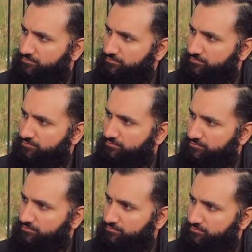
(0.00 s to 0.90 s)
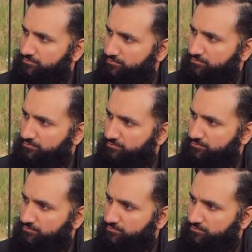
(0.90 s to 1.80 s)

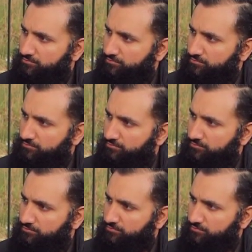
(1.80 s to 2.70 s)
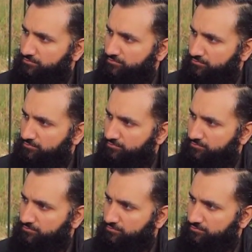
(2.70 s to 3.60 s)

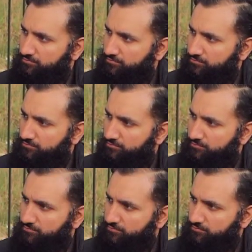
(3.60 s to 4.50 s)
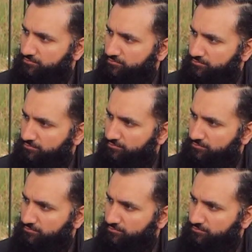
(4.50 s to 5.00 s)
(silent)